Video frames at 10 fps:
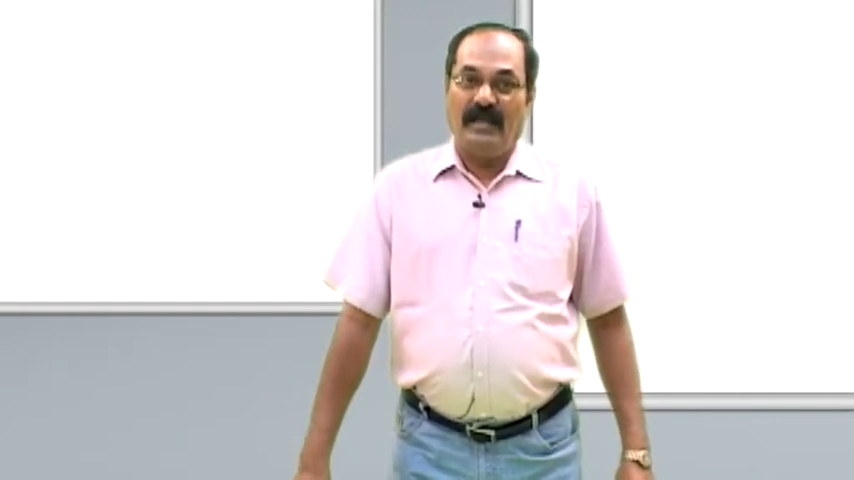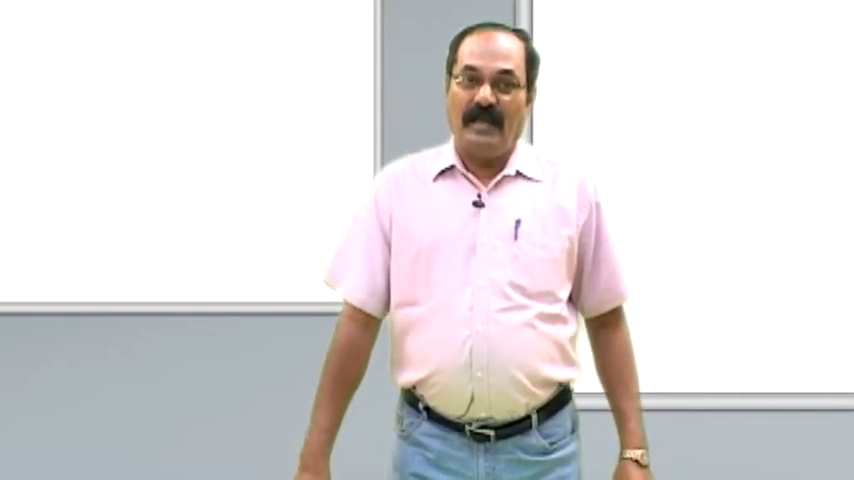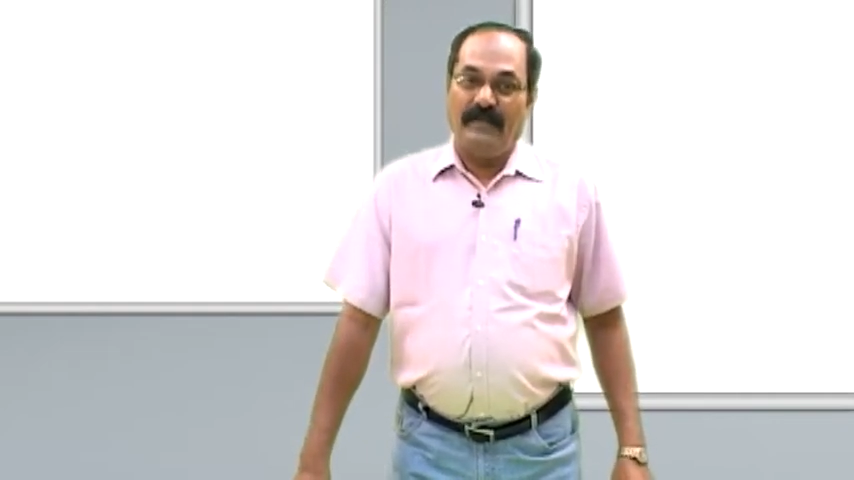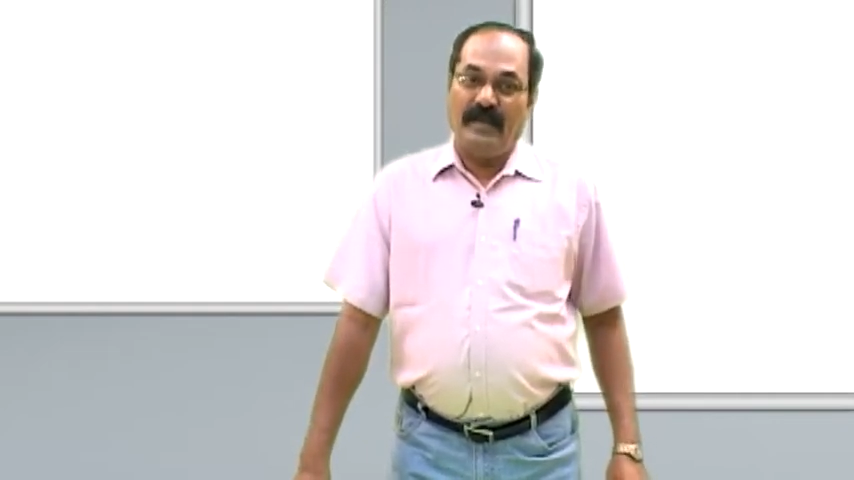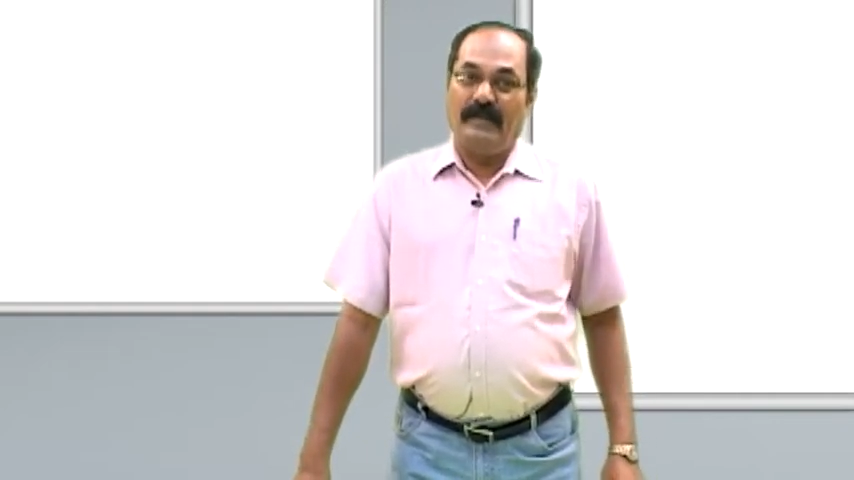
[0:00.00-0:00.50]

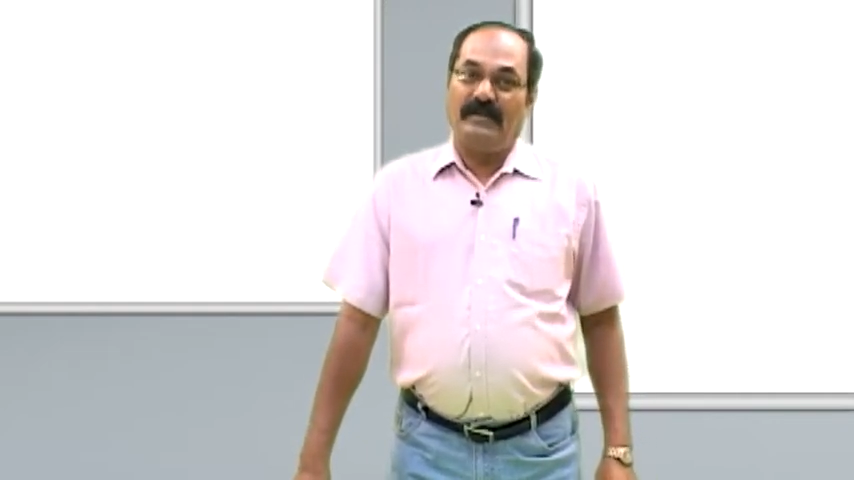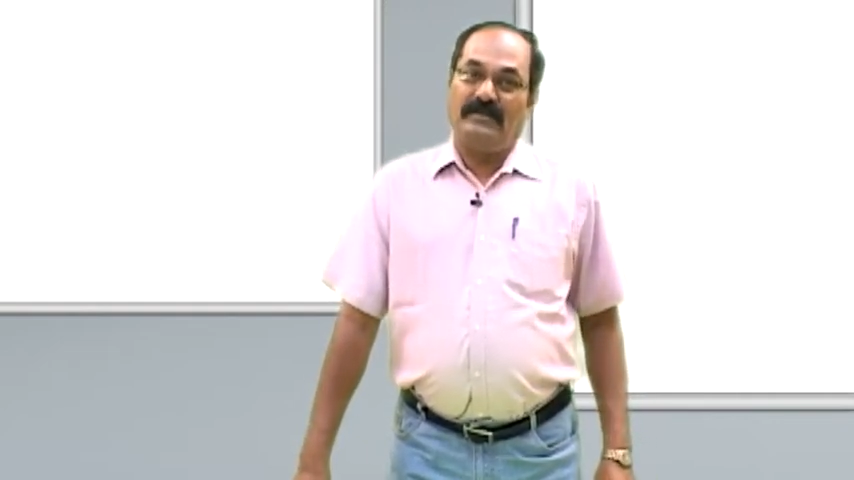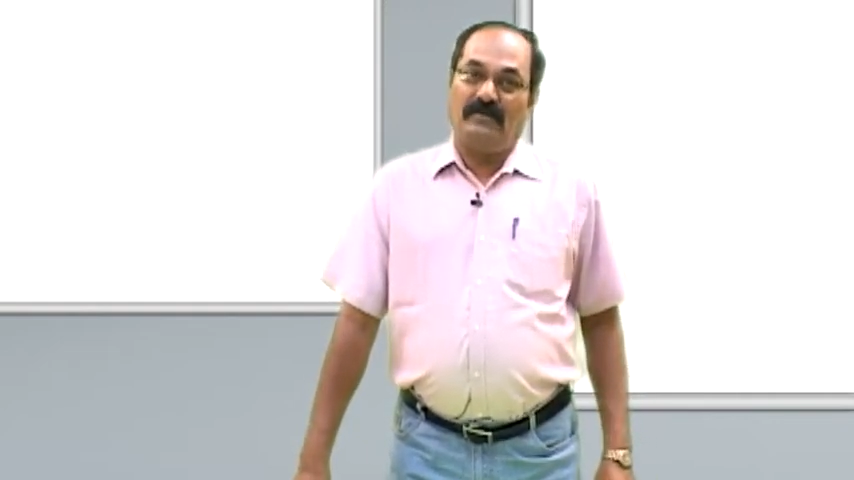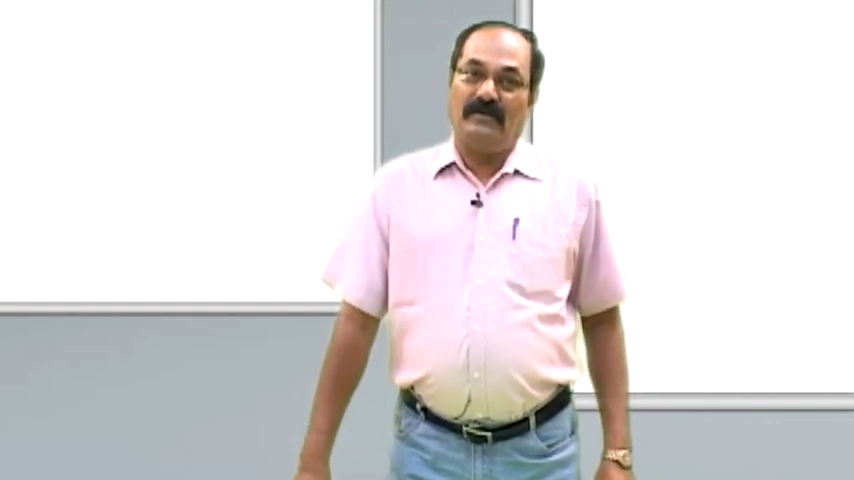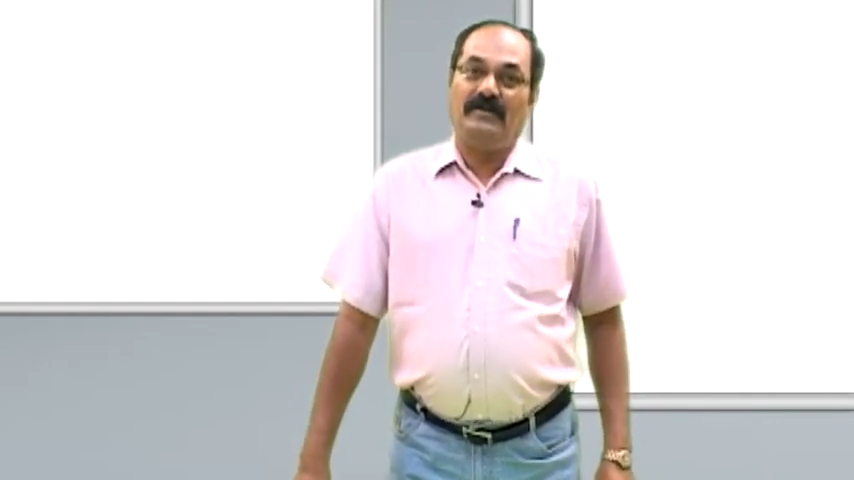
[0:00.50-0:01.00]
amicable
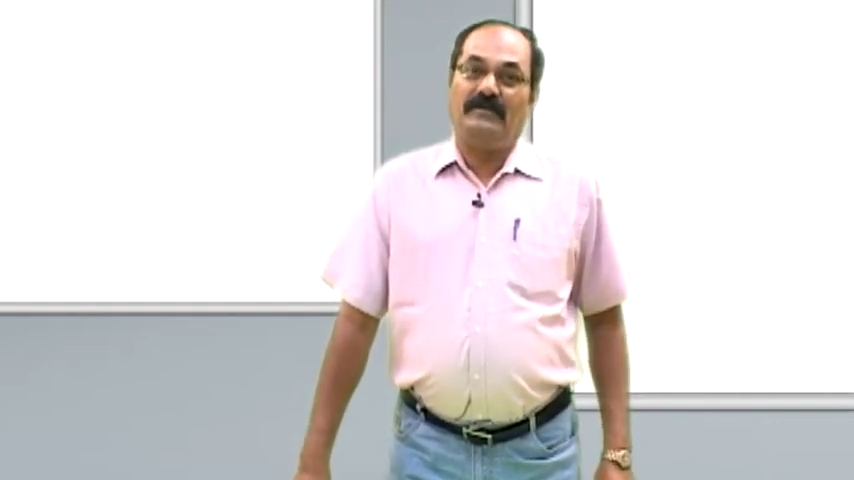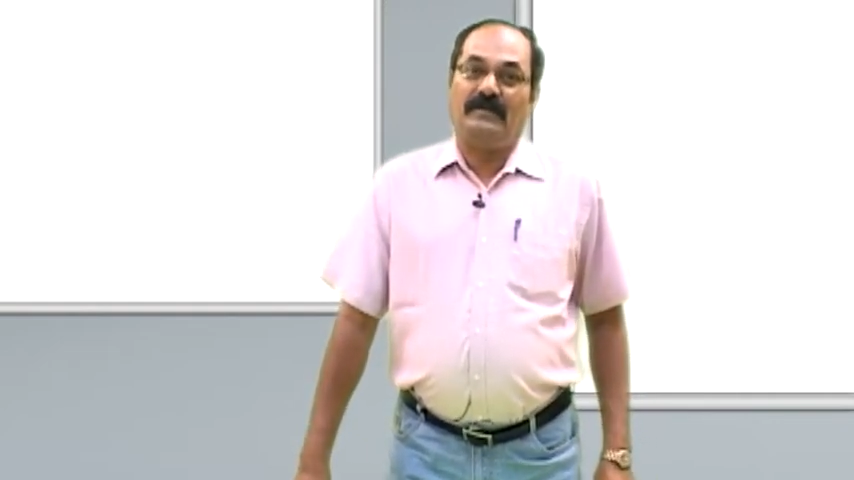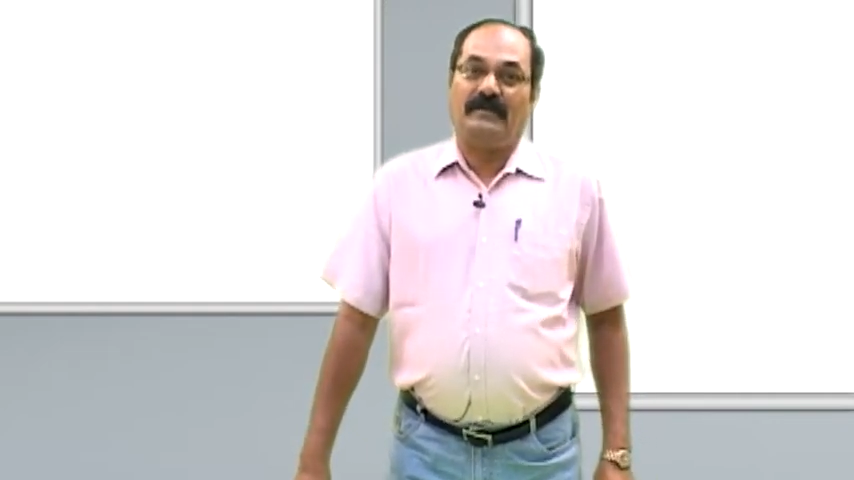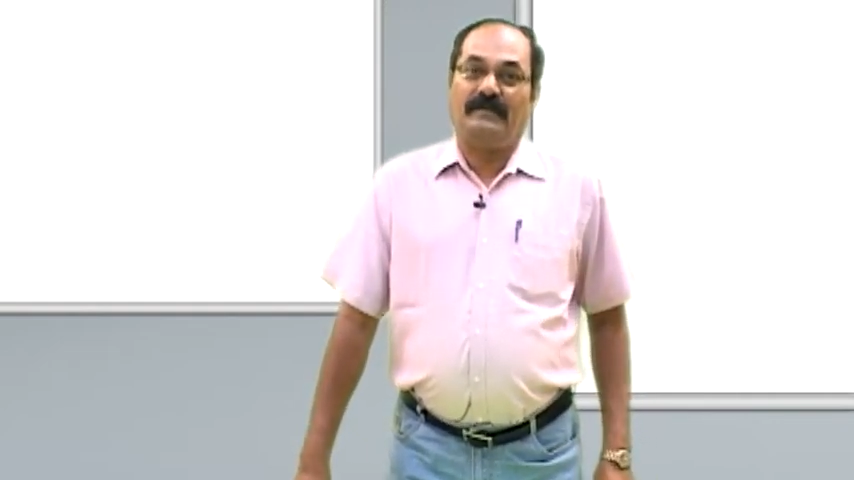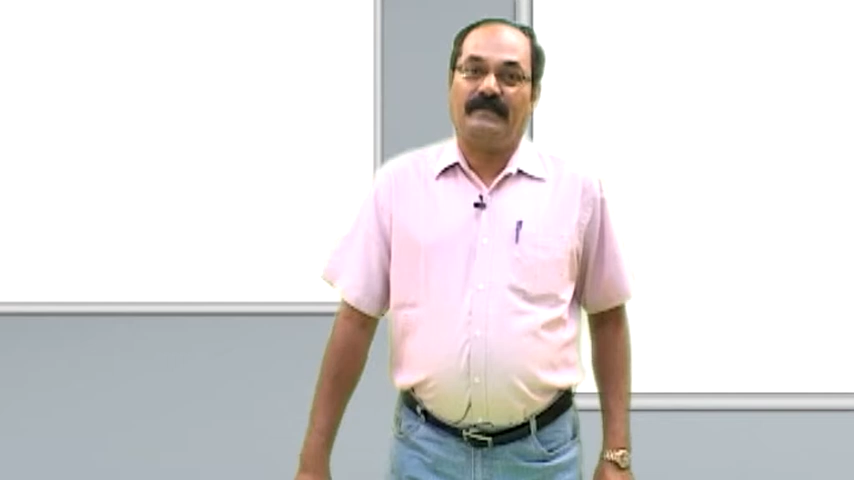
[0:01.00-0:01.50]

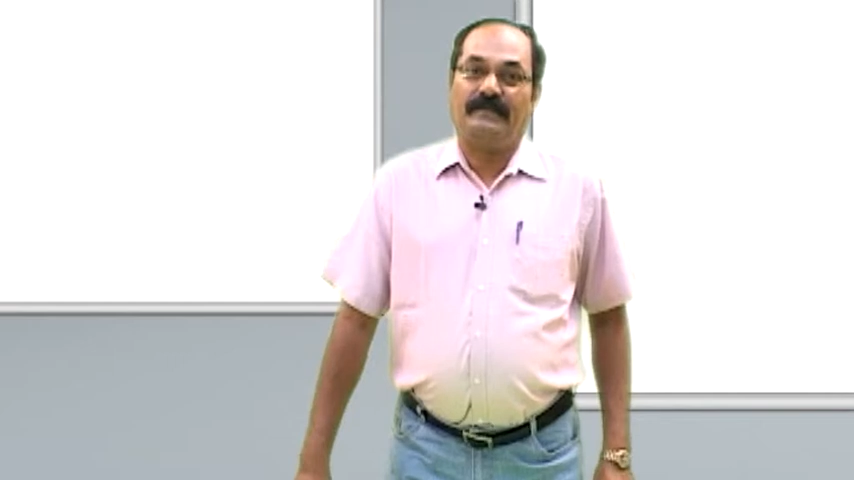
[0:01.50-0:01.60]
solution.